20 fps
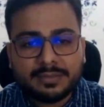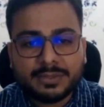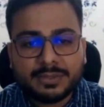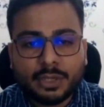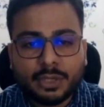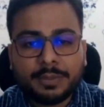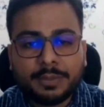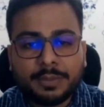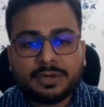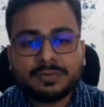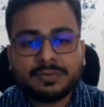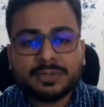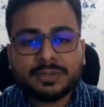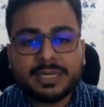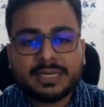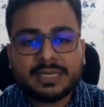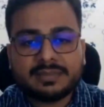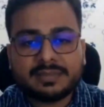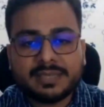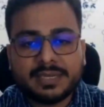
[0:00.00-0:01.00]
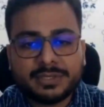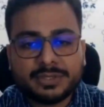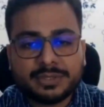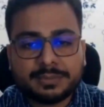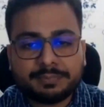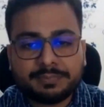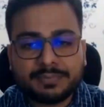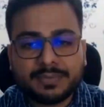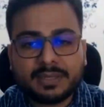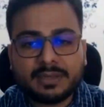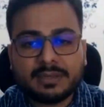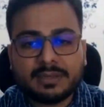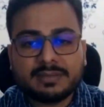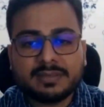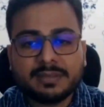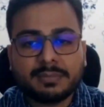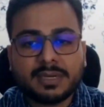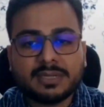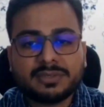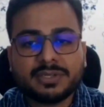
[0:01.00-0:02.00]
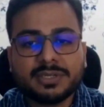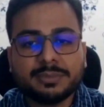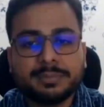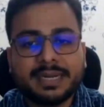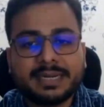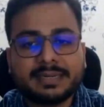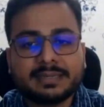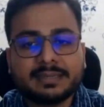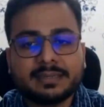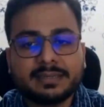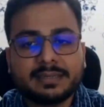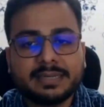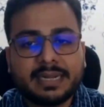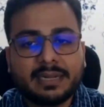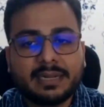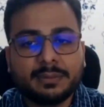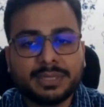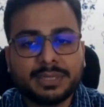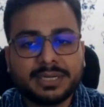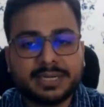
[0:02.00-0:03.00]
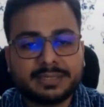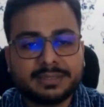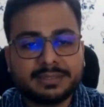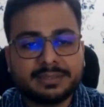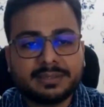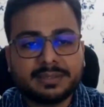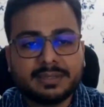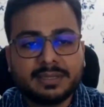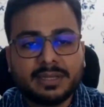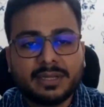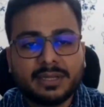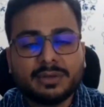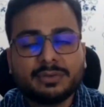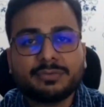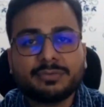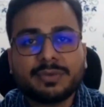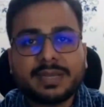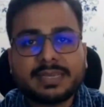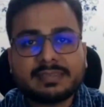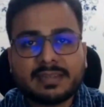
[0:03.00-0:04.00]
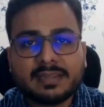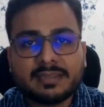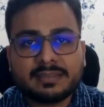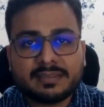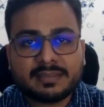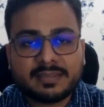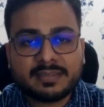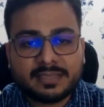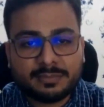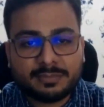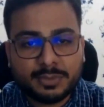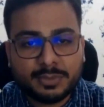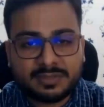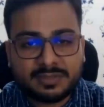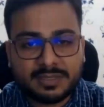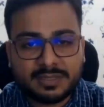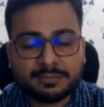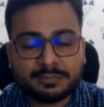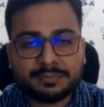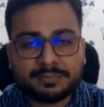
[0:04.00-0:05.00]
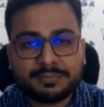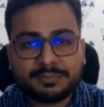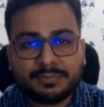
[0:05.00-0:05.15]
The topic of today's session is the much debated and deliberated Faceless Assessment Scheme.